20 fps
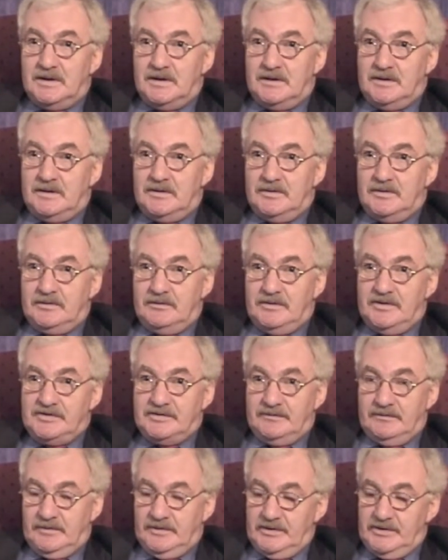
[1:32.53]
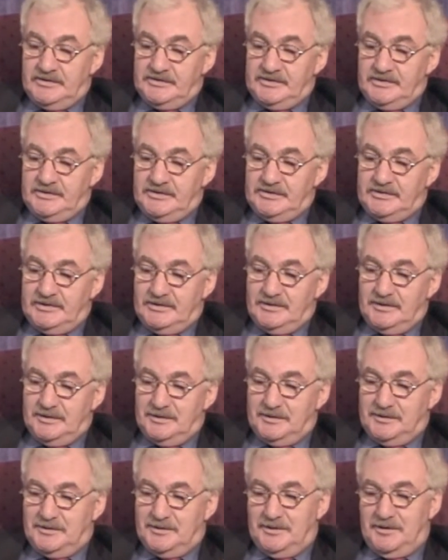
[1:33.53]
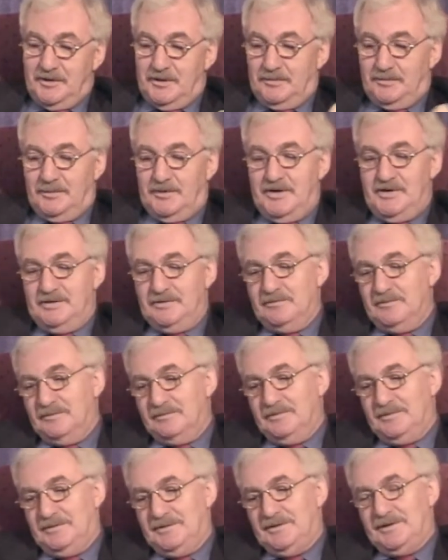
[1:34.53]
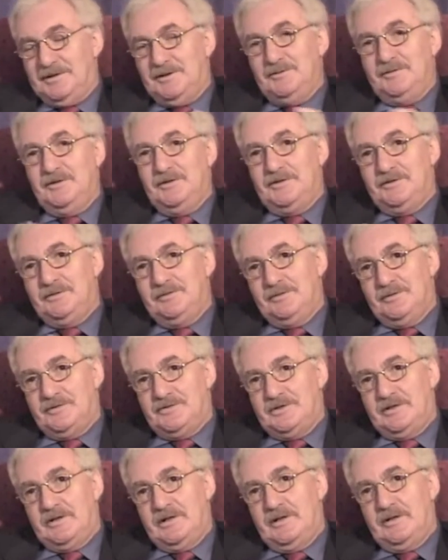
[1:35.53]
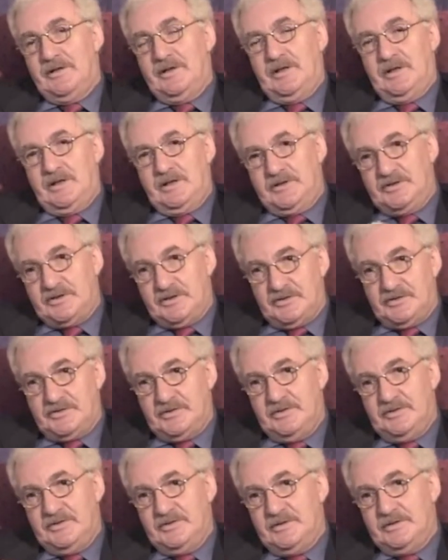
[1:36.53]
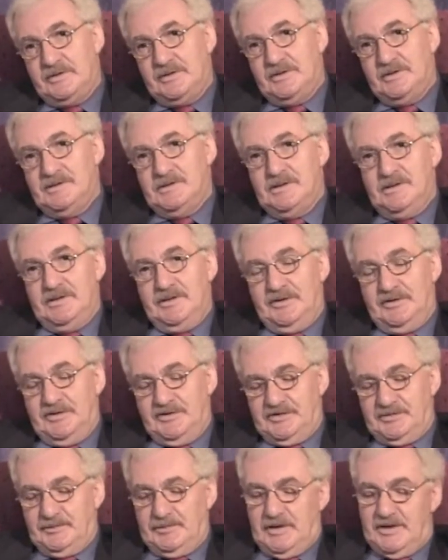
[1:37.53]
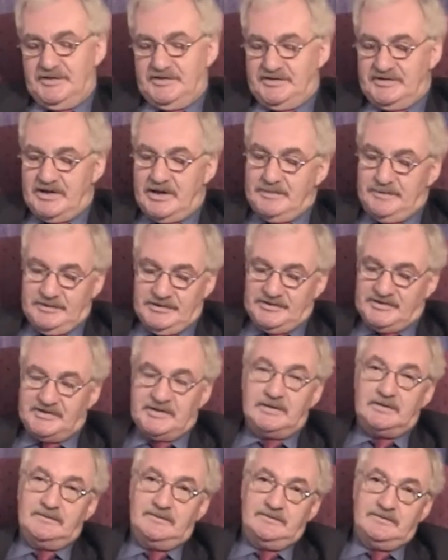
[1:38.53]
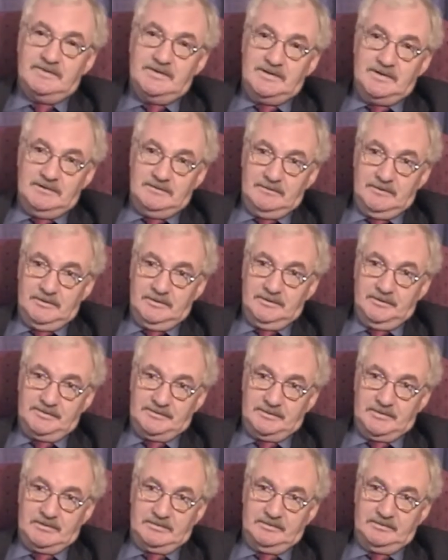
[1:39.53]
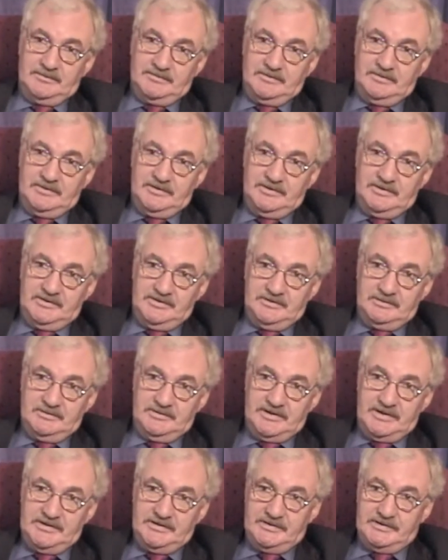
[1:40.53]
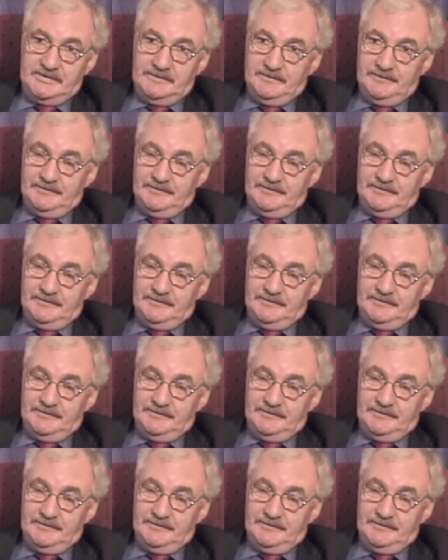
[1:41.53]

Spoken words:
And the reason for this is that the operator will glue the two reels together, they get dust and dirt. The splice tape itself will cause problems with the digital data.